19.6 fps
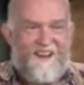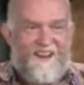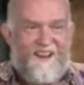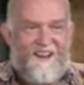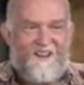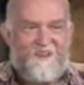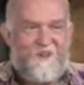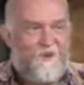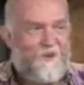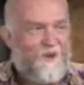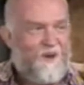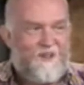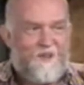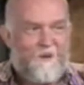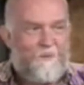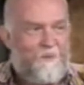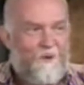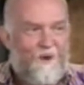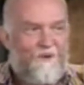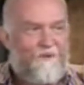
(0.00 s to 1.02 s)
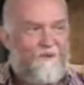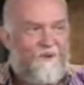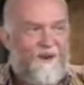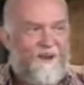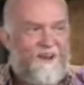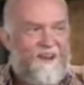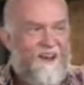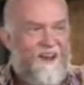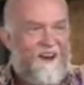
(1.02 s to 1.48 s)
And you read the beautiful
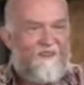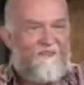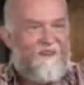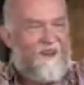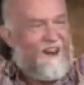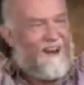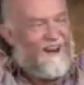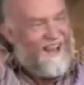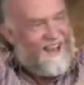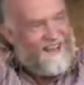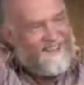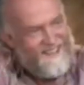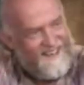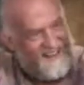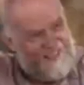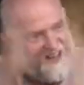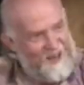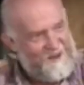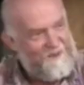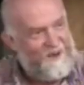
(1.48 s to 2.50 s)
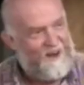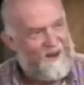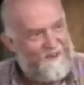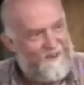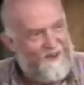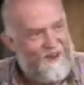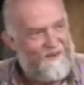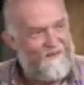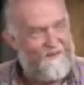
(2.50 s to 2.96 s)
account of how lightning came out of
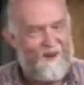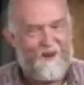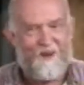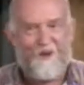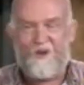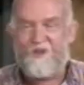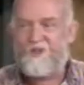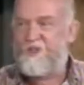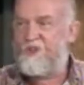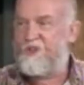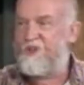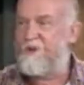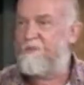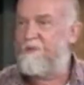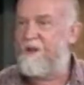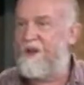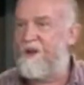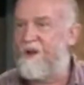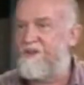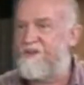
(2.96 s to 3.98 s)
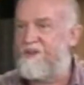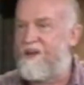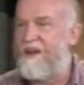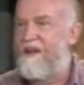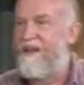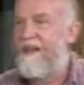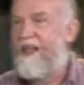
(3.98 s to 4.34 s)
heaven and consumed the altar.